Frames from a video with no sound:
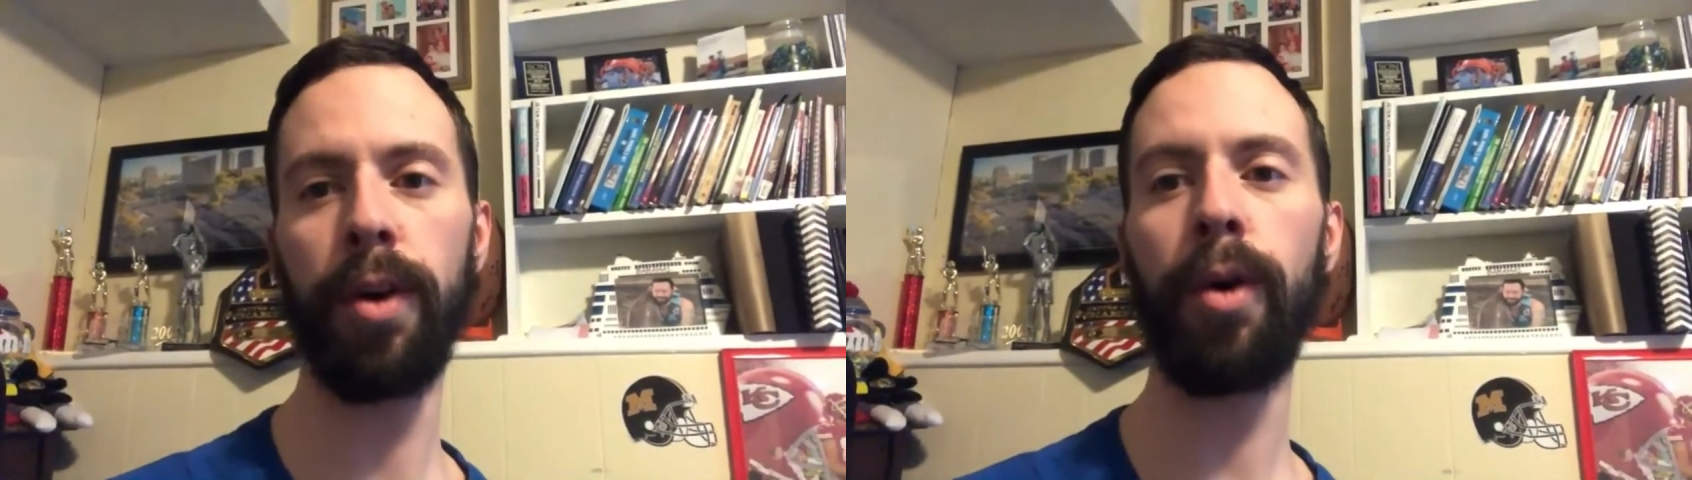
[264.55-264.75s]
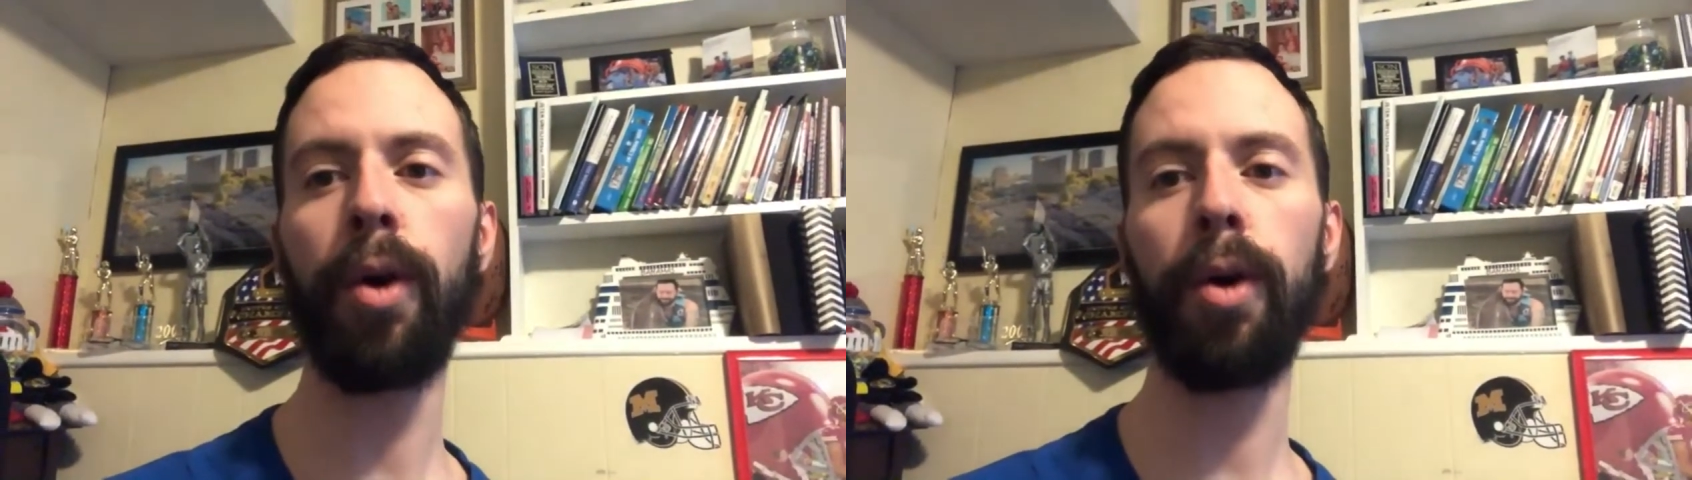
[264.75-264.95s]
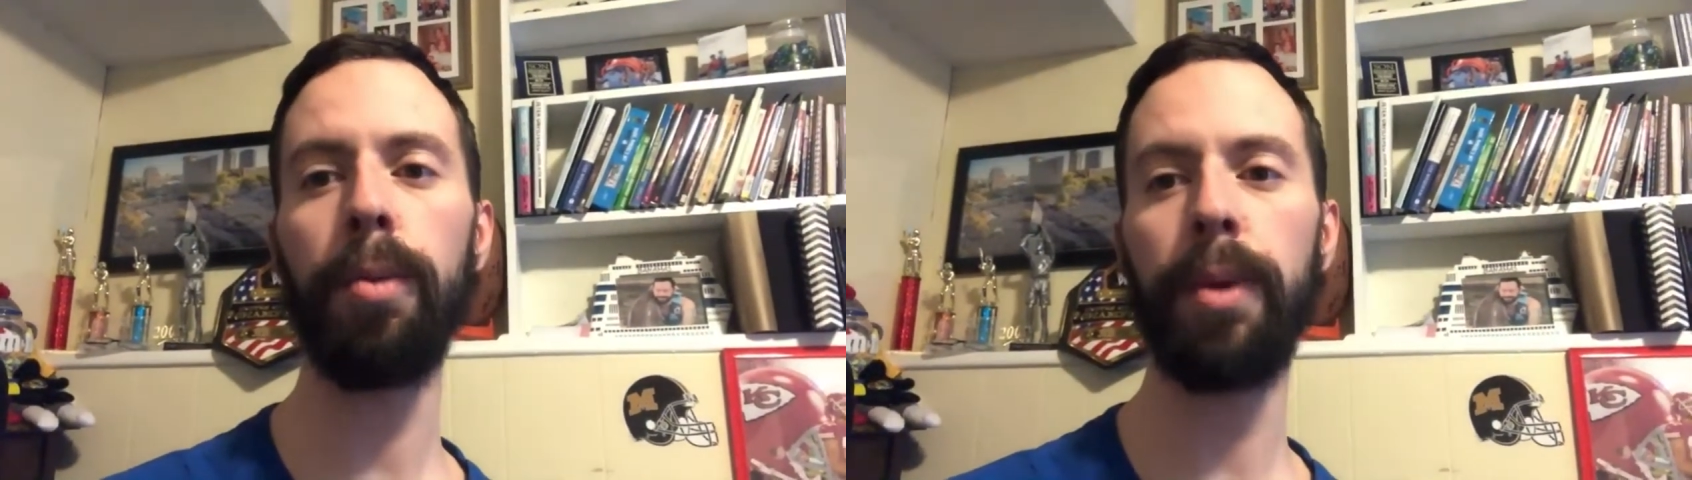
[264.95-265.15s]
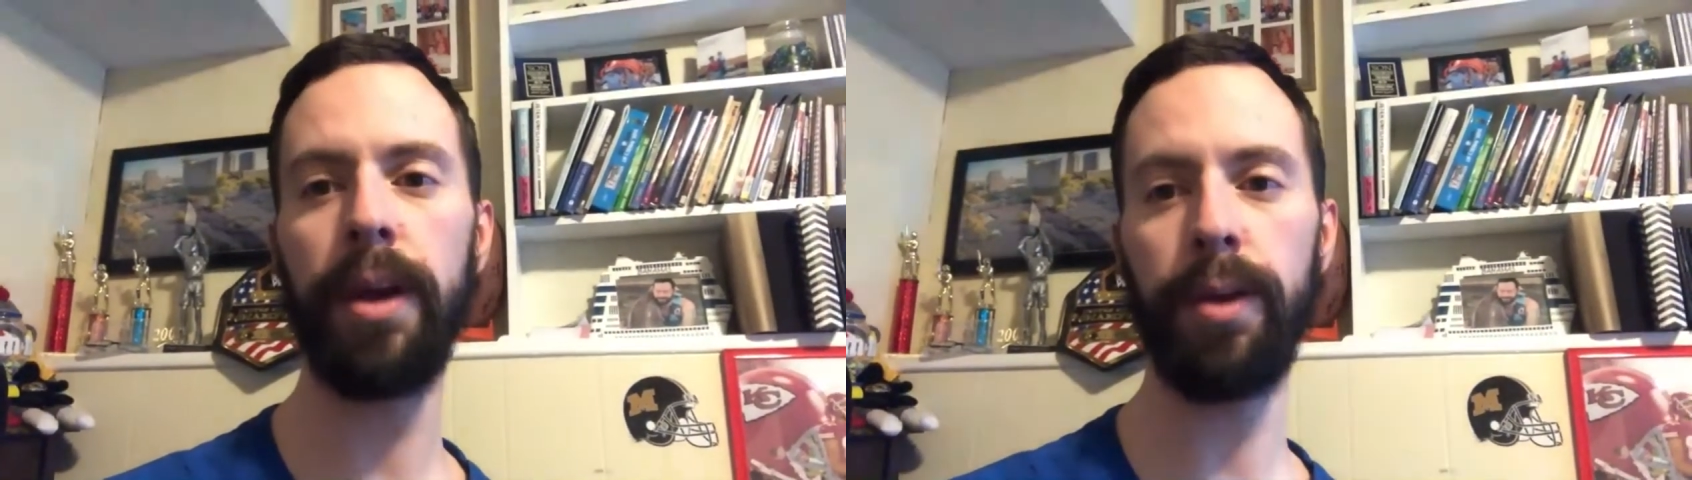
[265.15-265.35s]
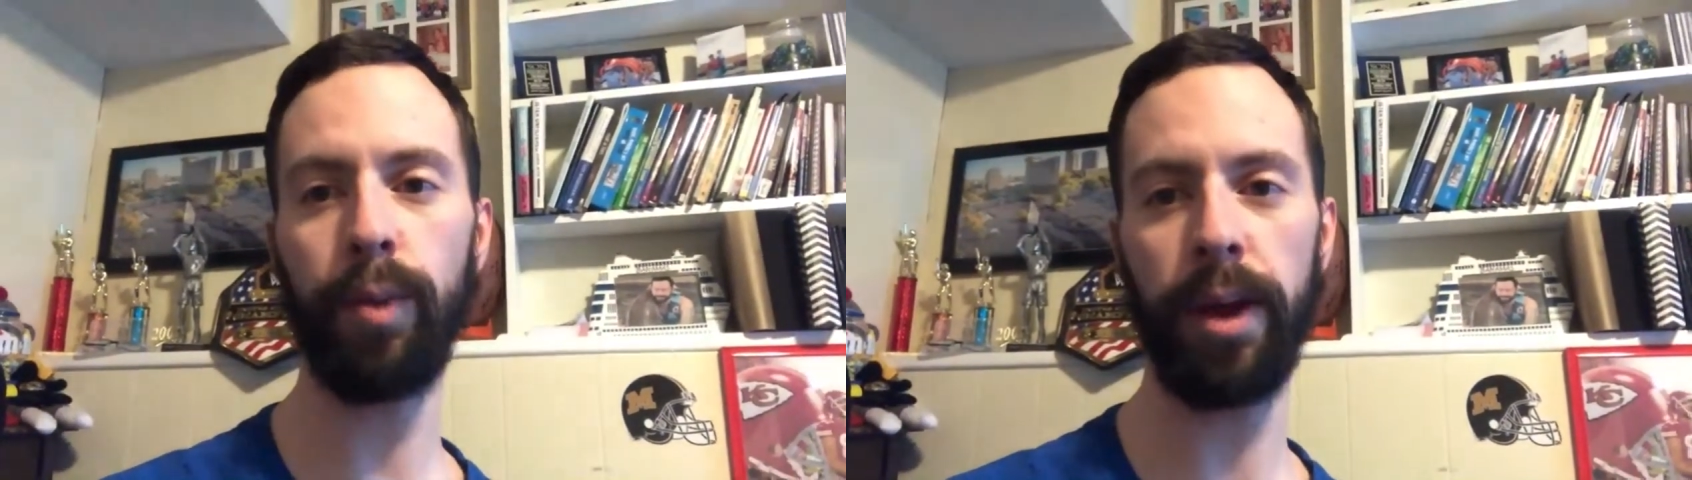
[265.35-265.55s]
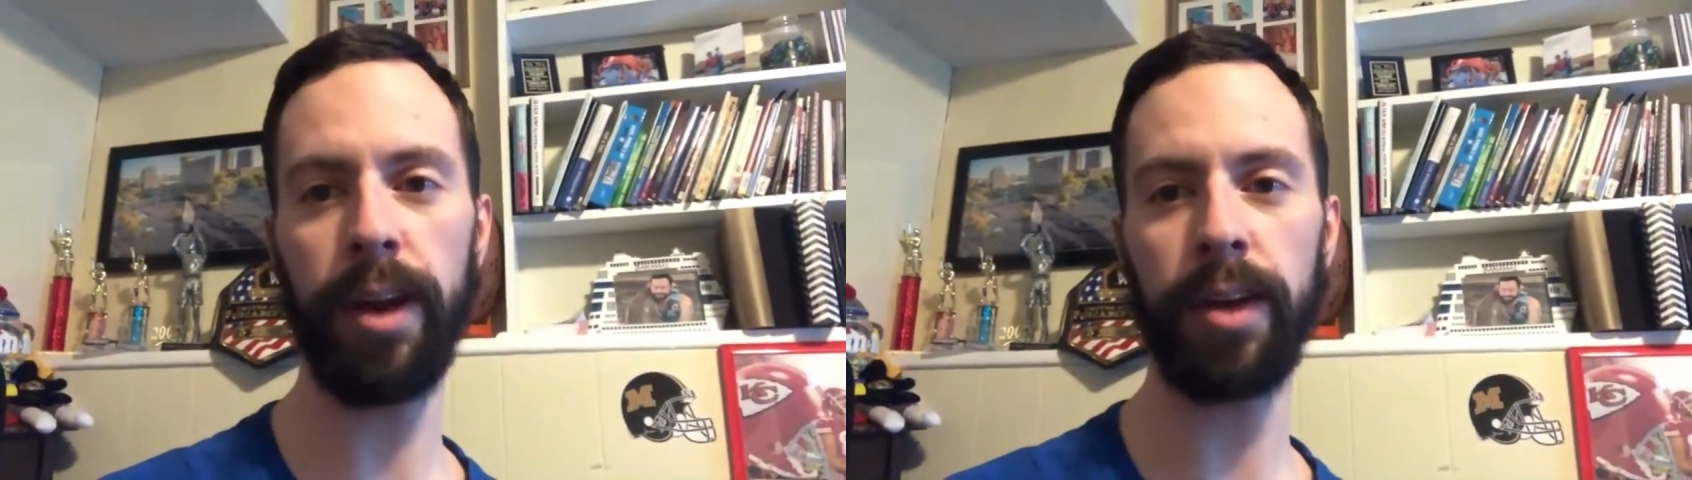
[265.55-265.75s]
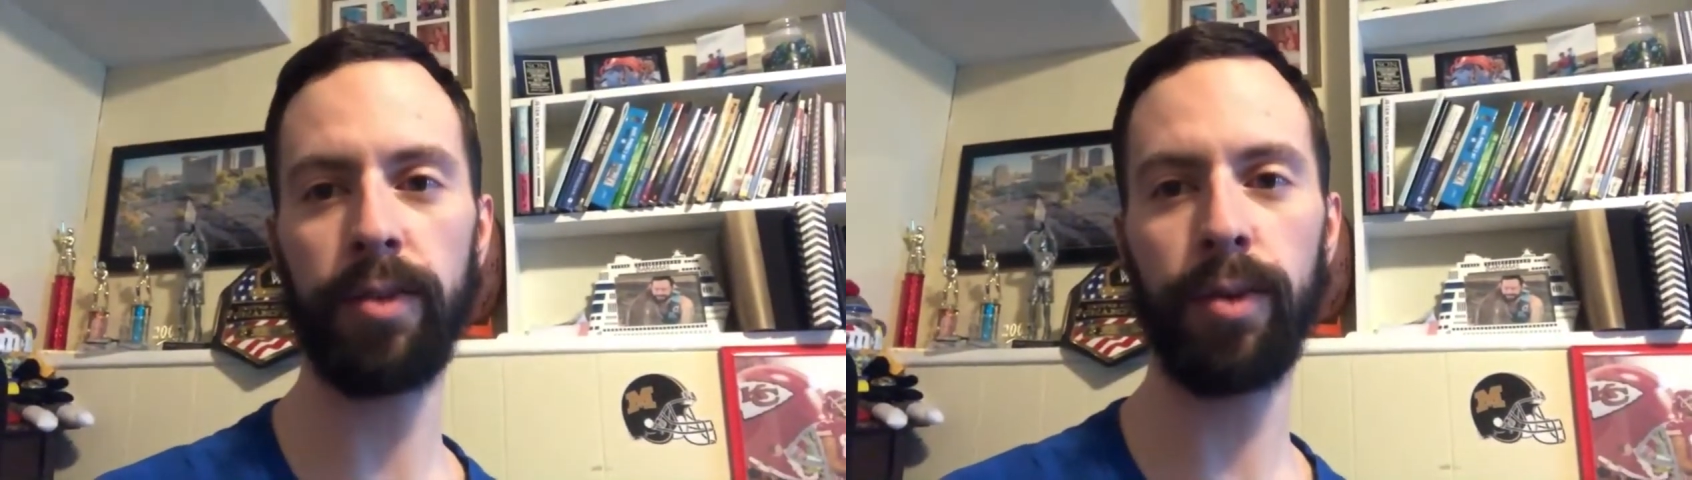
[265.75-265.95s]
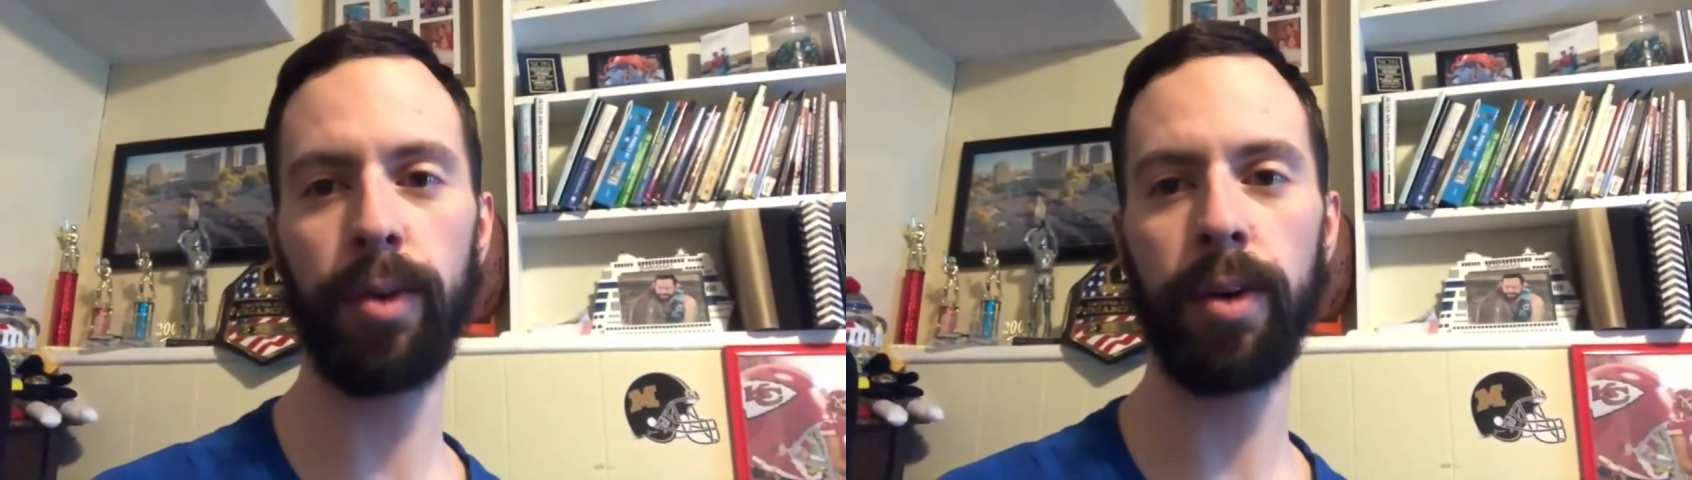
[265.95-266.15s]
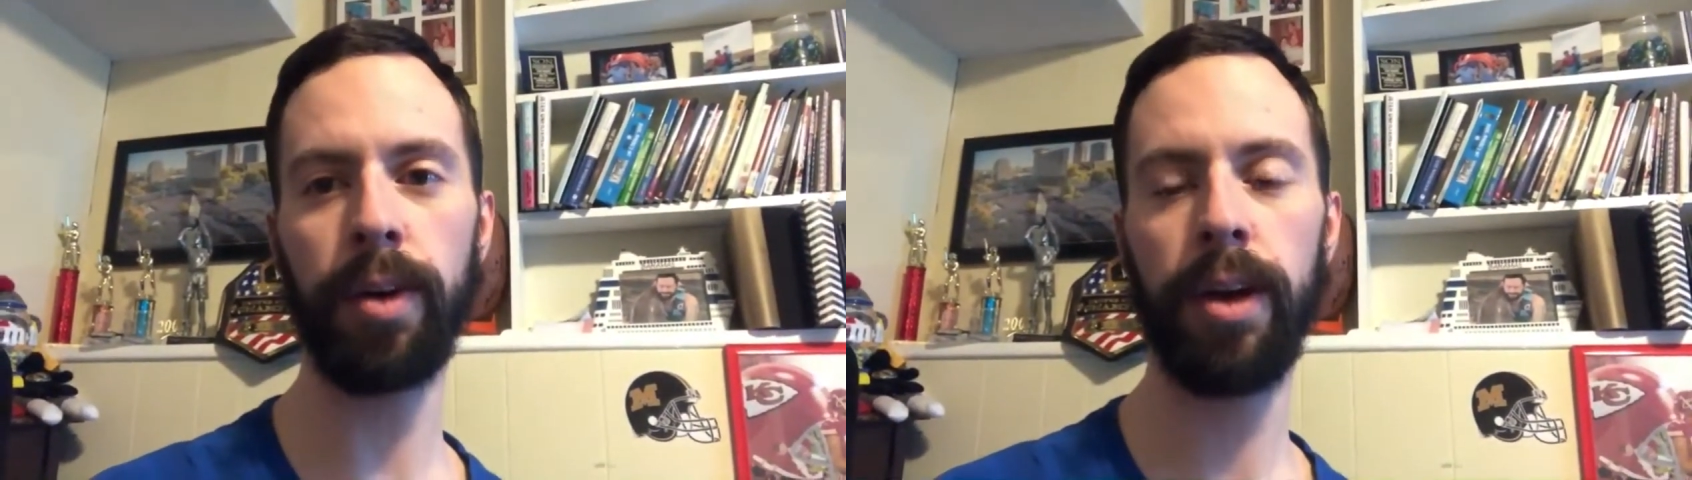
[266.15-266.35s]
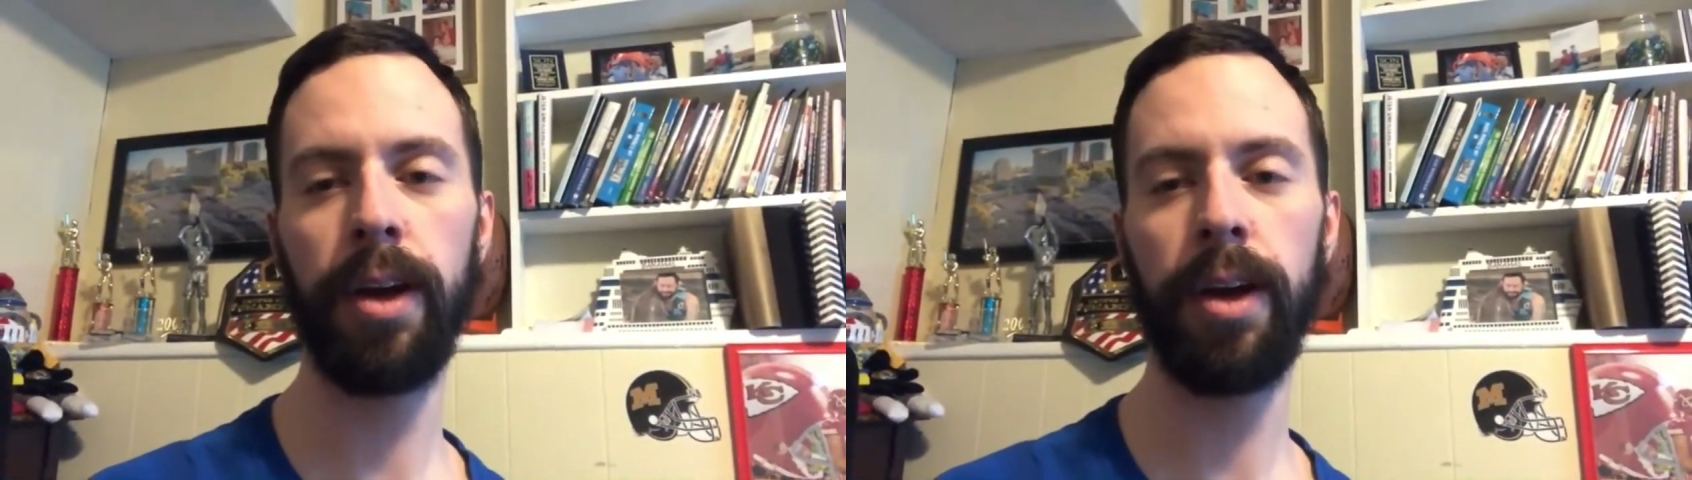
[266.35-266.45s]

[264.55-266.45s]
all been waiting for.